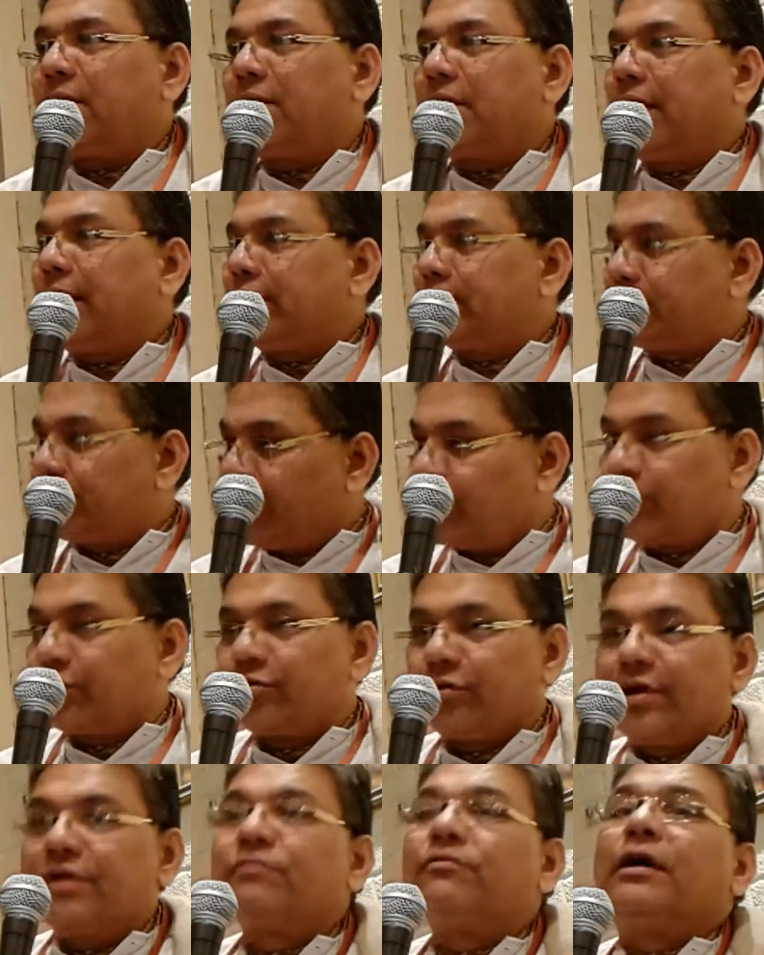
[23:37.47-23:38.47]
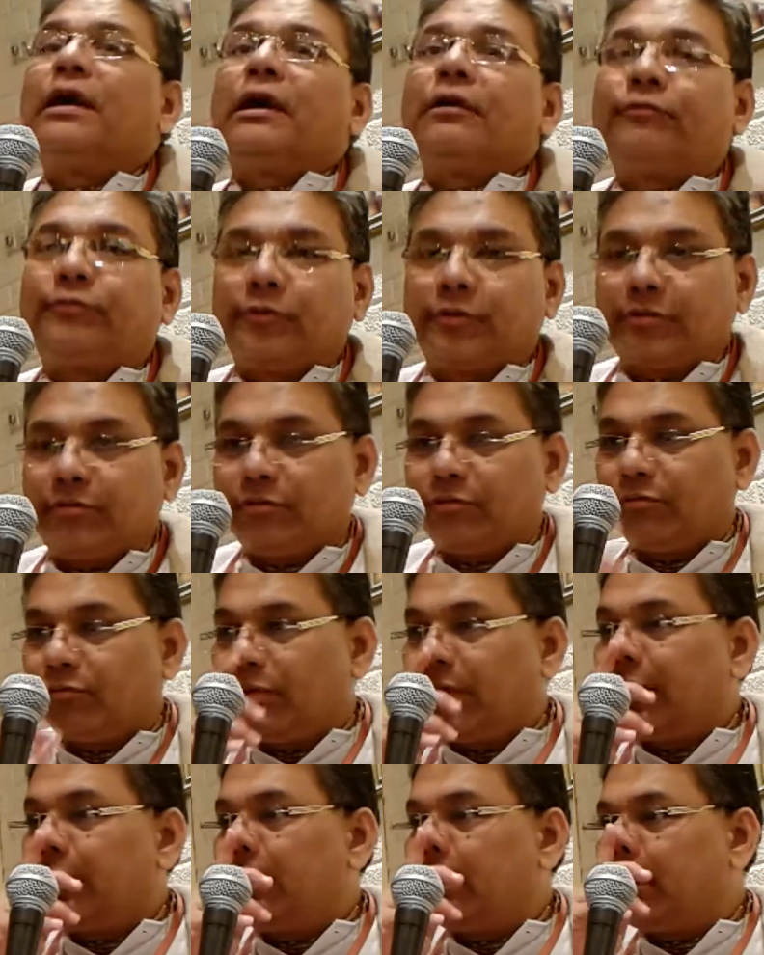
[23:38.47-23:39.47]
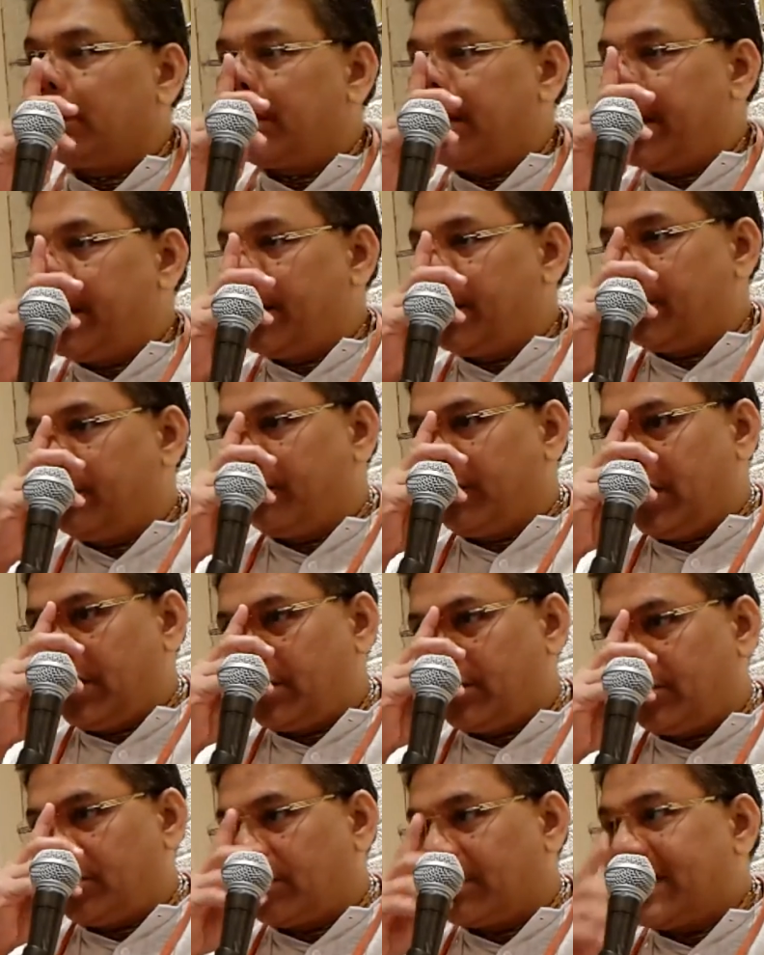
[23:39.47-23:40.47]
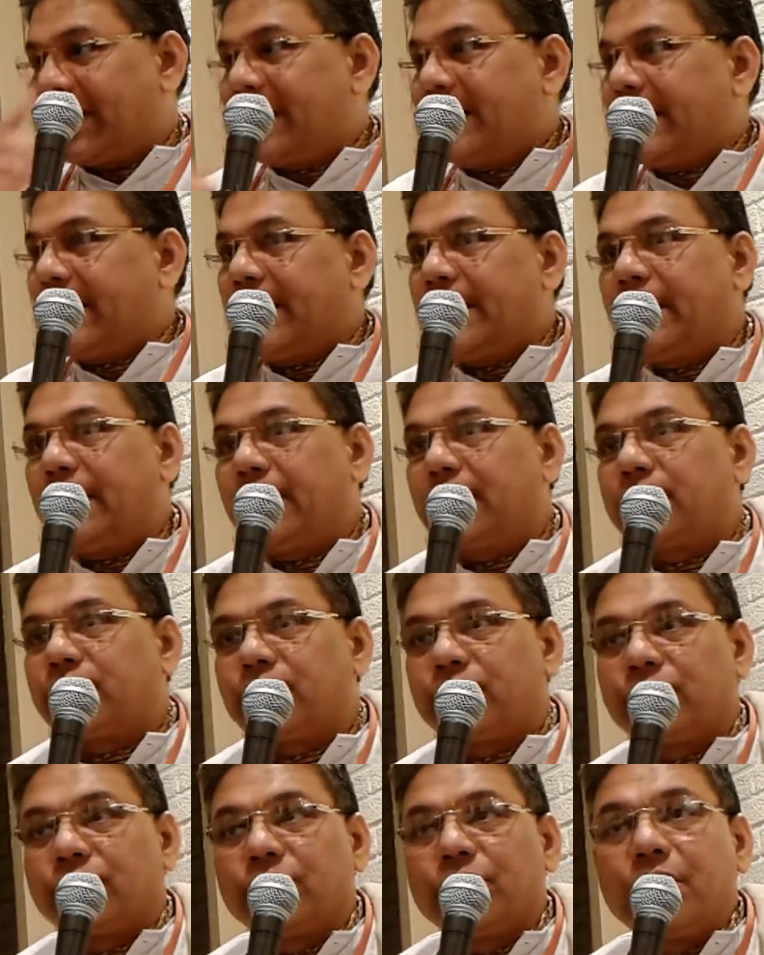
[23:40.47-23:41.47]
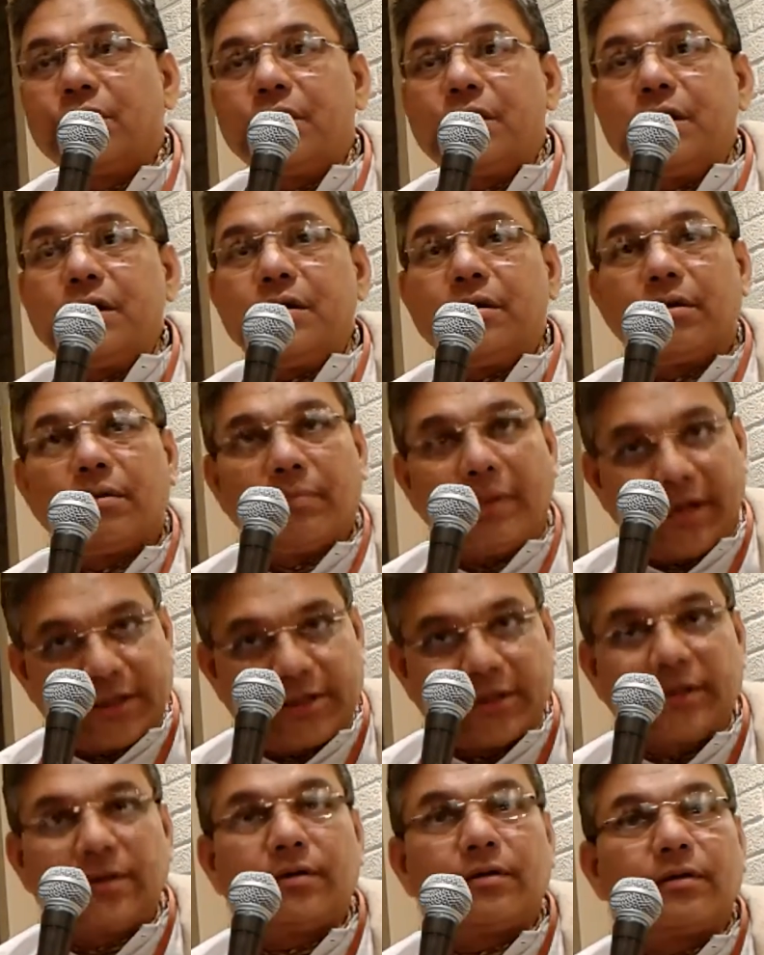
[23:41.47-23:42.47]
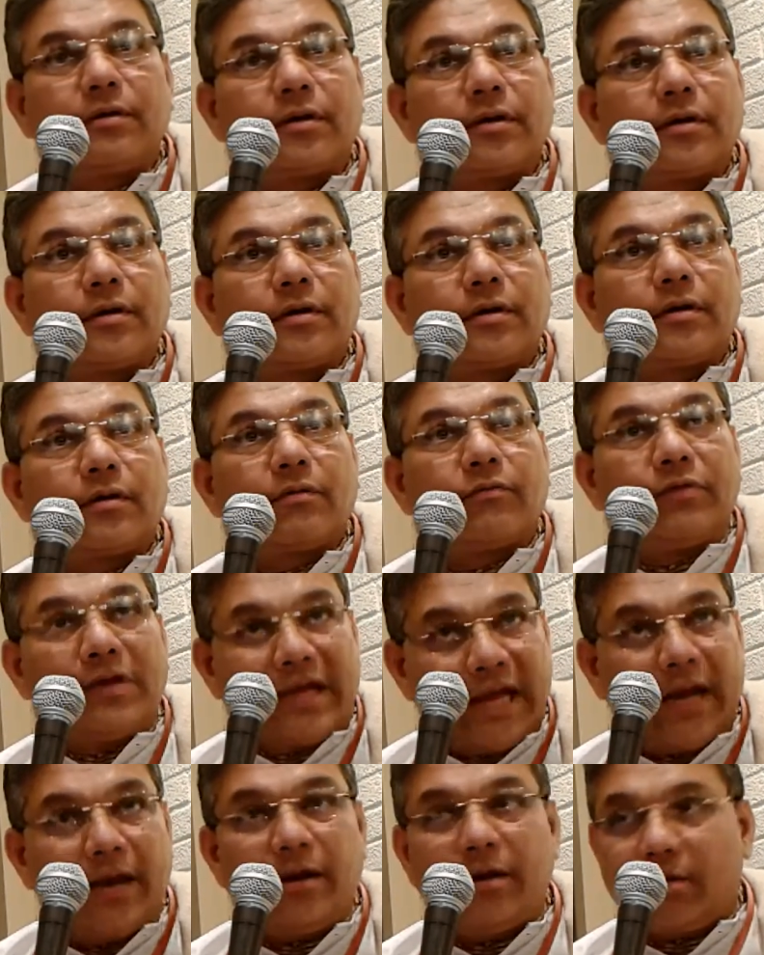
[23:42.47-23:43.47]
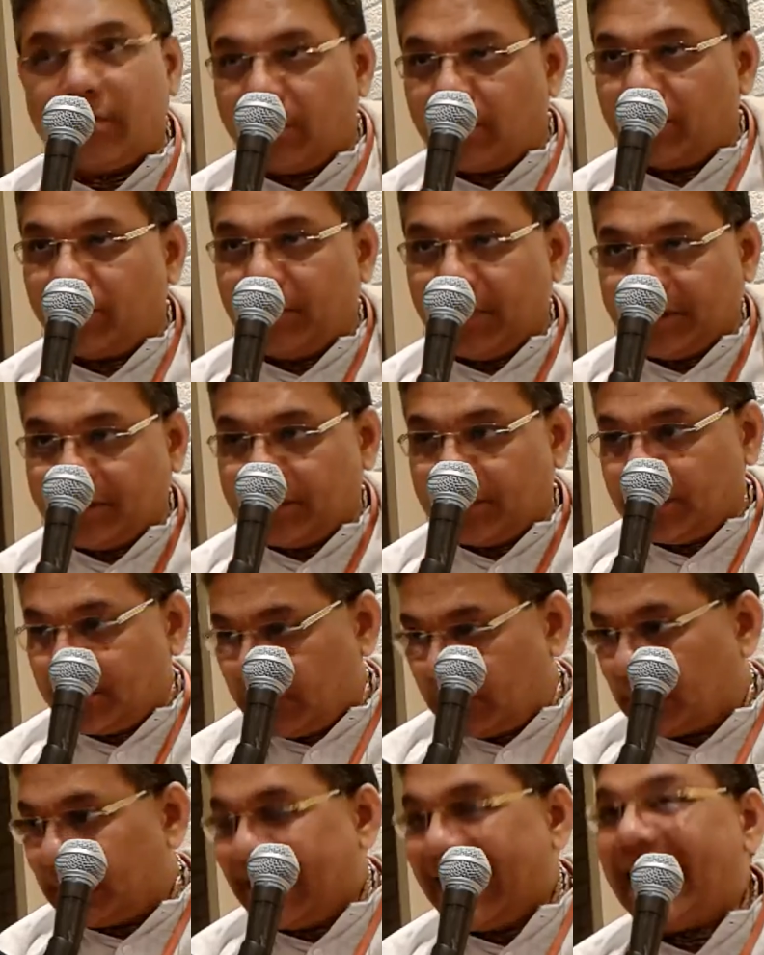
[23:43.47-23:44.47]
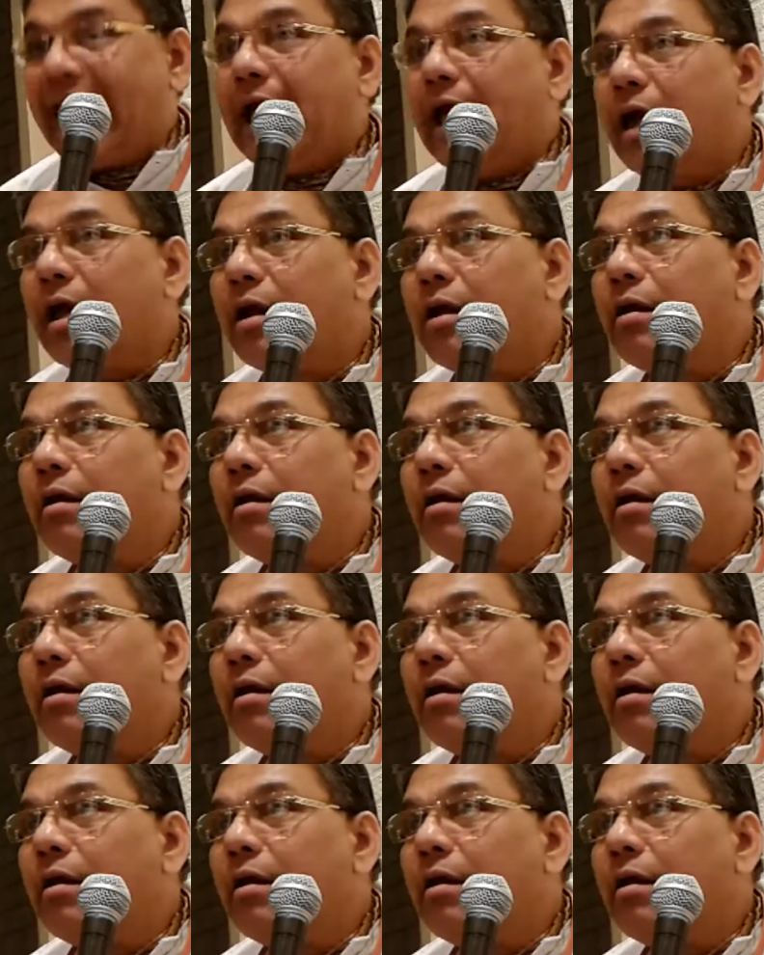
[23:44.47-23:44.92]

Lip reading: As you are doing wonderful, one day in a week, you're dedicating it to bhajan weekend or bhajan day.